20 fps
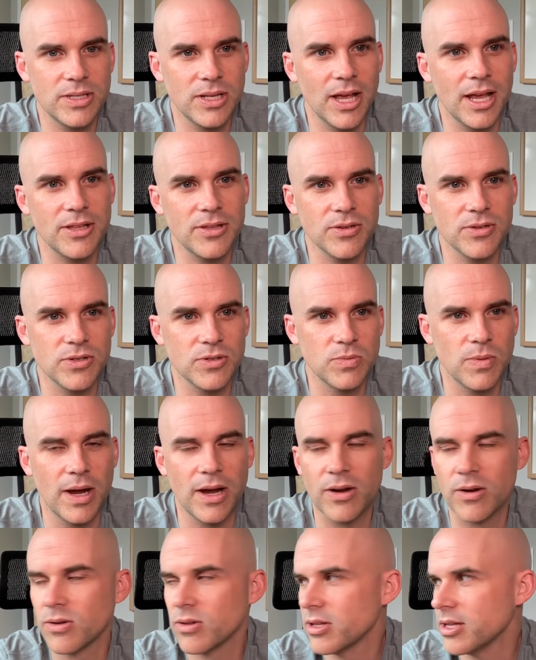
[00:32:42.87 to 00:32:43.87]
like there's
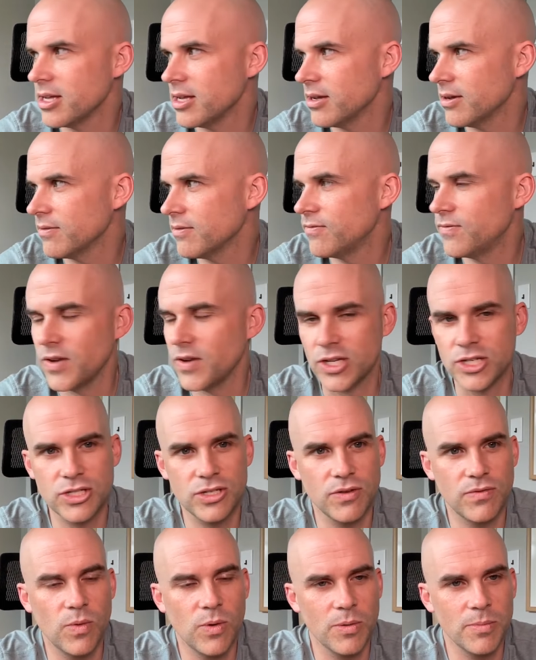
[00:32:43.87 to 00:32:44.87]
rarely a fixed
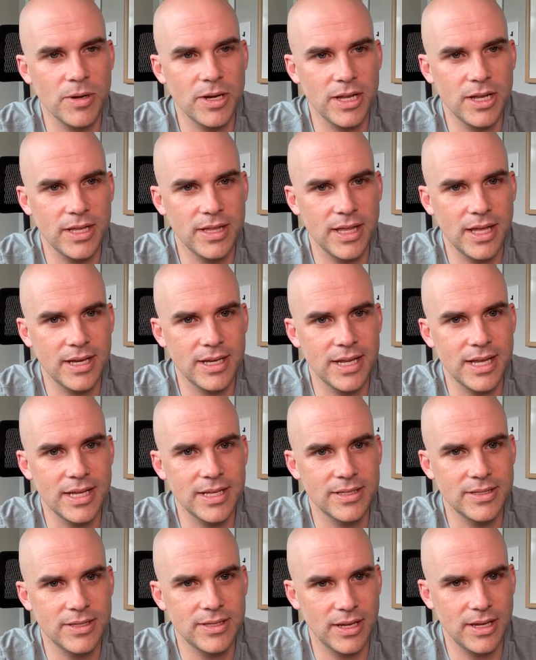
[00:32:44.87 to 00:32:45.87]
deformity that
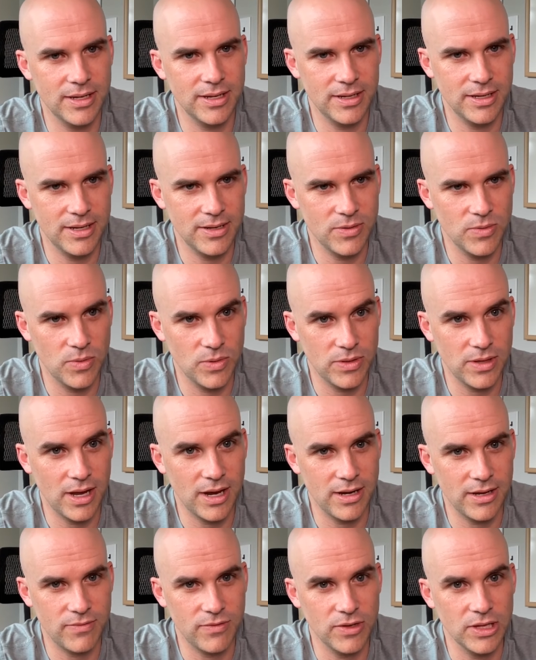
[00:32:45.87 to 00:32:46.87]
needs a
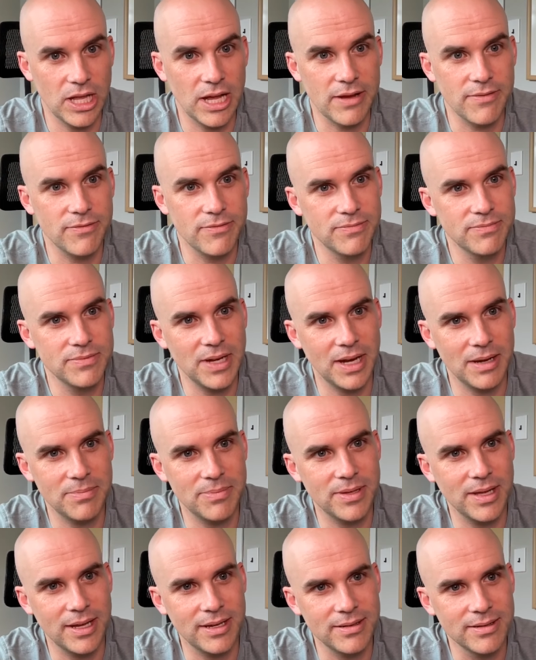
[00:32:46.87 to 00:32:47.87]
orthotic for life type
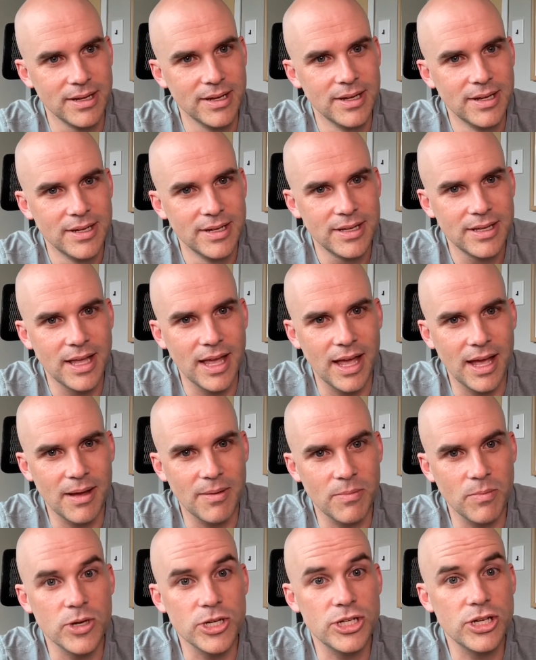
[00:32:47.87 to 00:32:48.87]
thing.
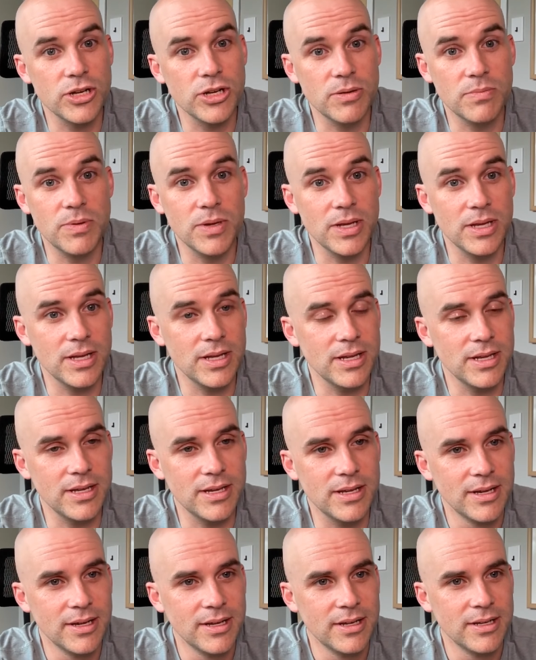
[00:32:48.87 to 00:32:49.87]
We should
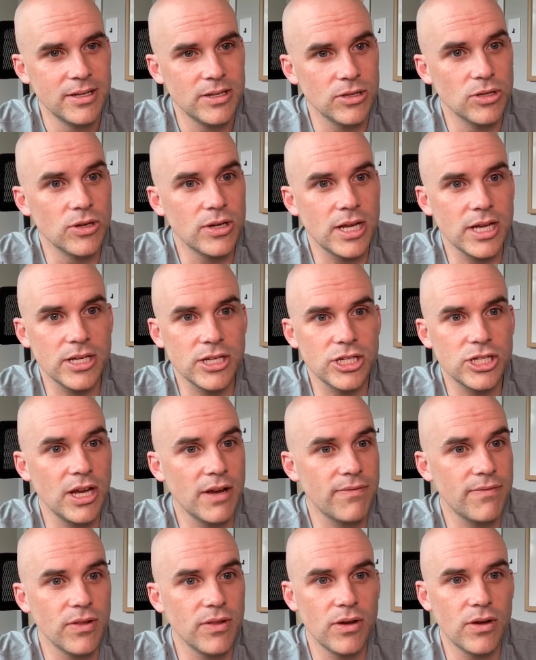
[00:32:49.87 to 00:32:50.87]
be looking to
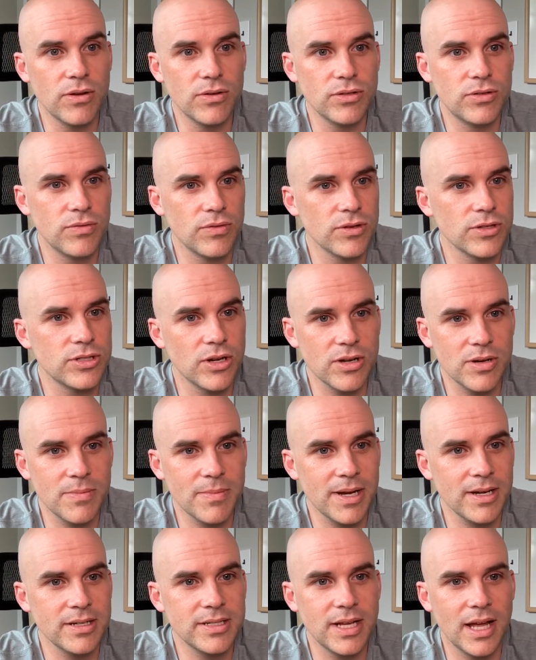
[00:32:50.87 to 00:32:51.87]
shift loads for a certain
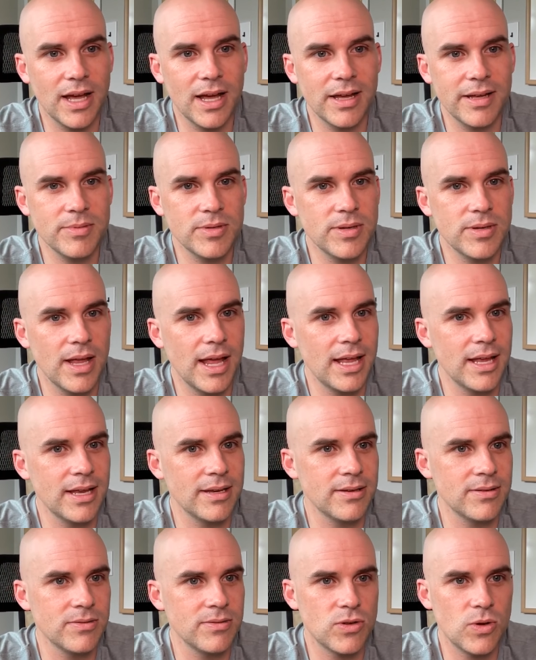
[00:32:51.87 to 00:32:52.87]
amount of time
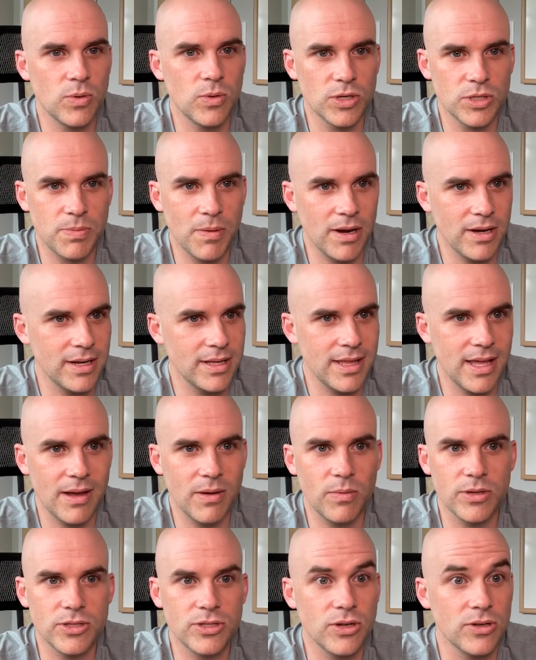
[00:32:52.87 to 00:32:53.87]
and corresponding that
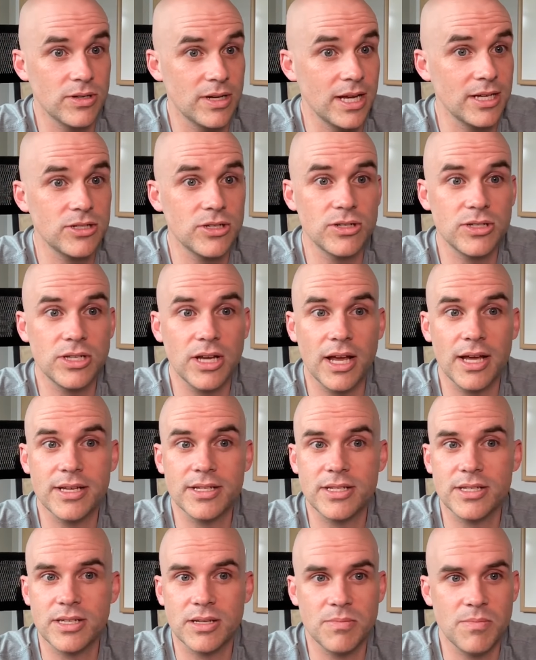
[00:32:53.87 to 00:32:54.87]
with certain
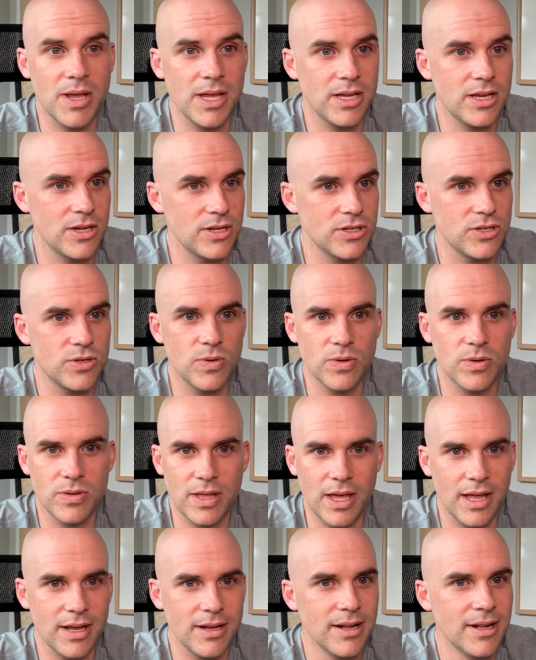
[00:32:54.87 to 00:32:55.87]
exercises and making sure
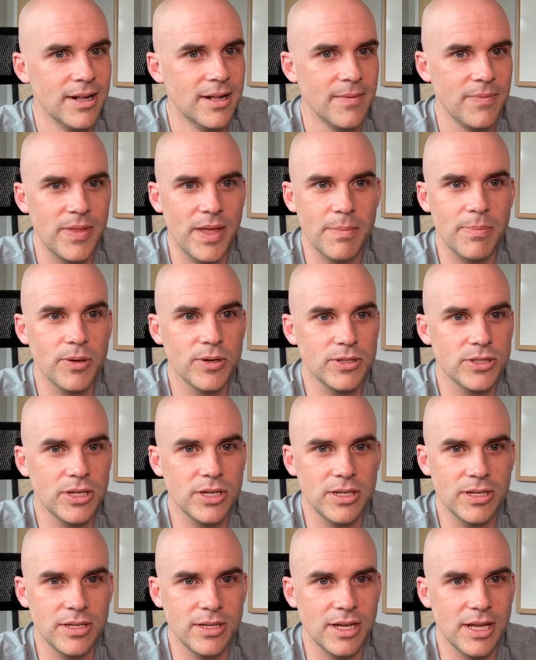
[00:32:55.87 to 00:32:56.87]
that that
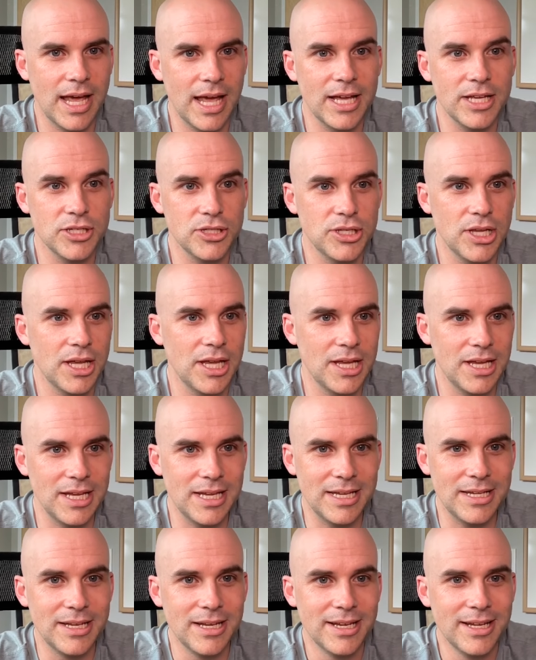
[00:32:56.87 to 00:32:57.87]
person has
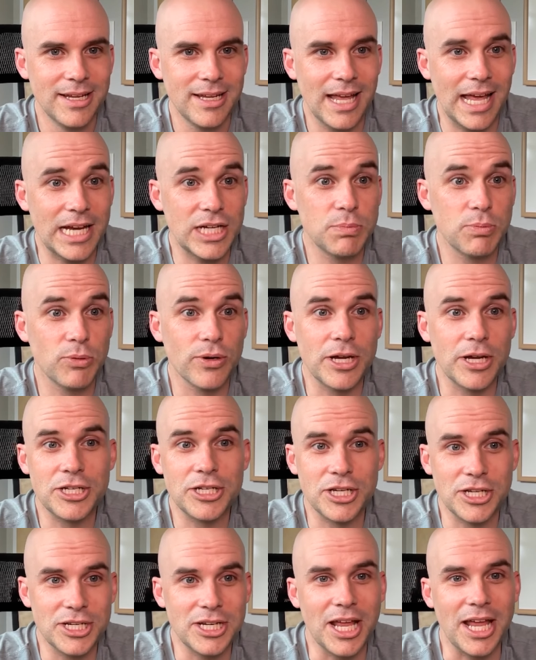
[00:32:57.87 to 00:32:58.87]
a
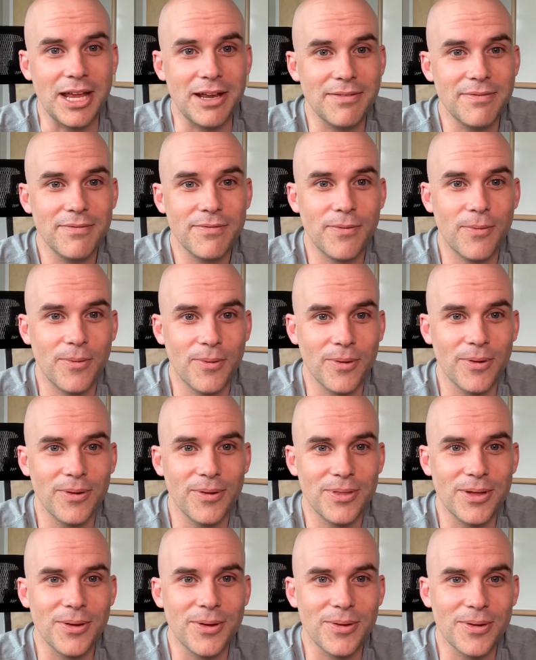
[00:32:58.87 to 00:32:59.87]
expiration date
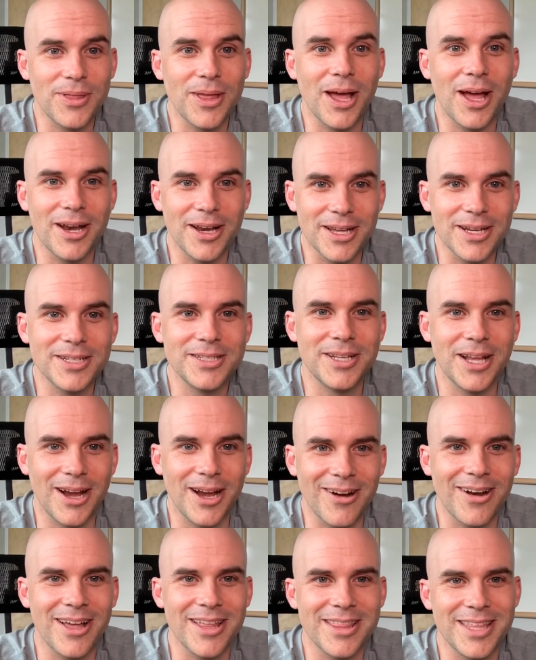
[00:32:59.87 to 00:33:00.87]
for the orthotics
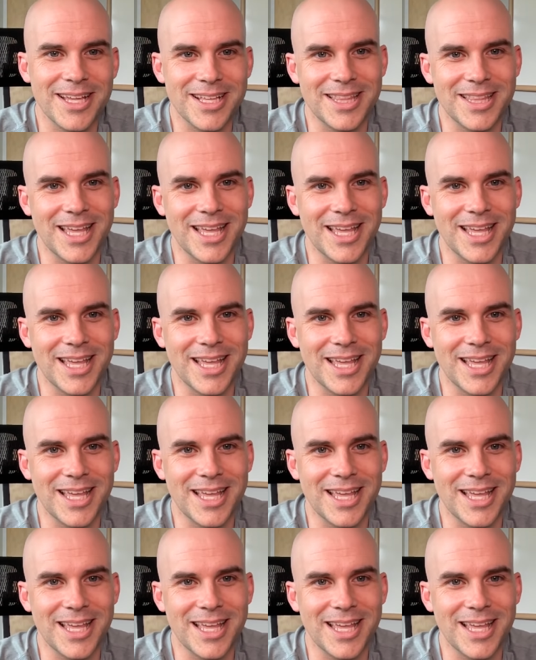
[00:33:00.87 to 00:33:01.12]
there. I think